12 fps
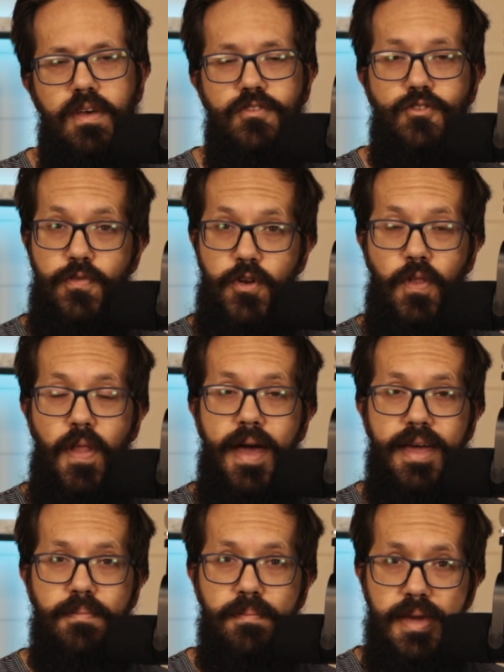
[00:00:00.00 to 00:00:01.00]
So if you're
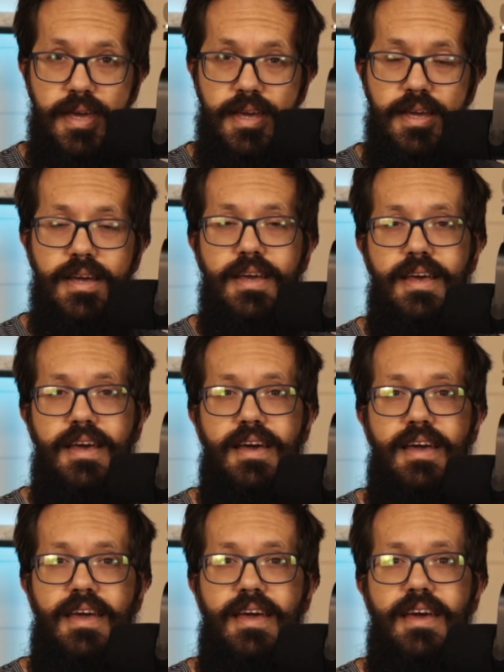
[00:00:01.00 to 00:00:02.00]
like me
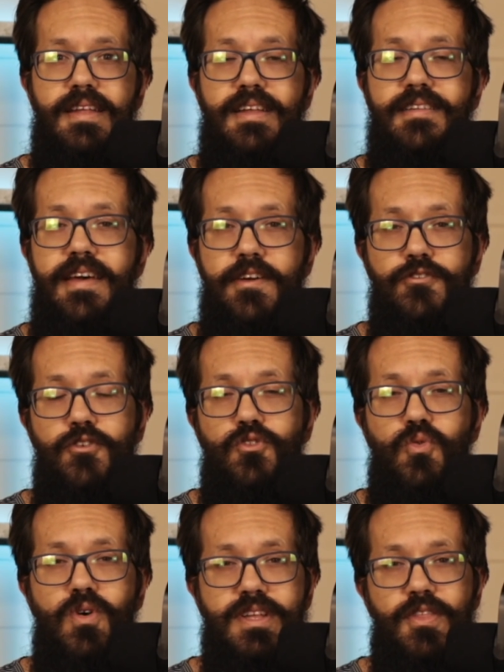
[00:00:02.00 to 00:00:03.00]
and it takes you
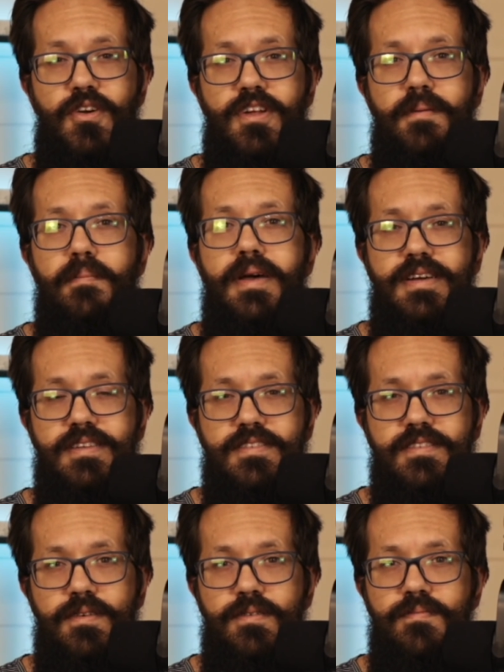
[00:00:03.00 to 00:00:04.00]
20, 30 minutes
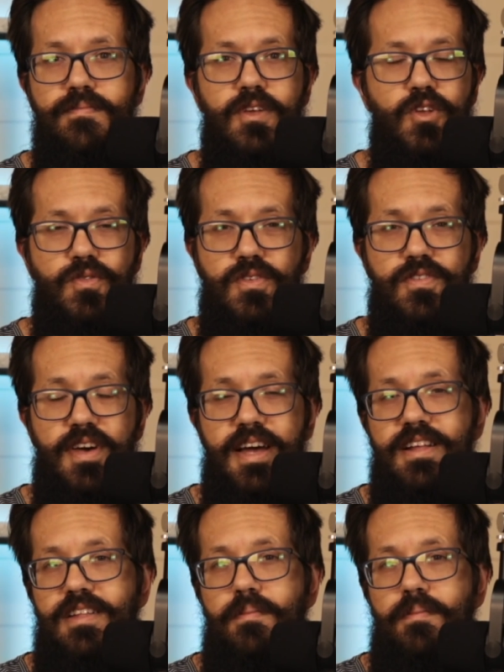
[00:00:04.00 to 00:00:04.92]
to, decide on a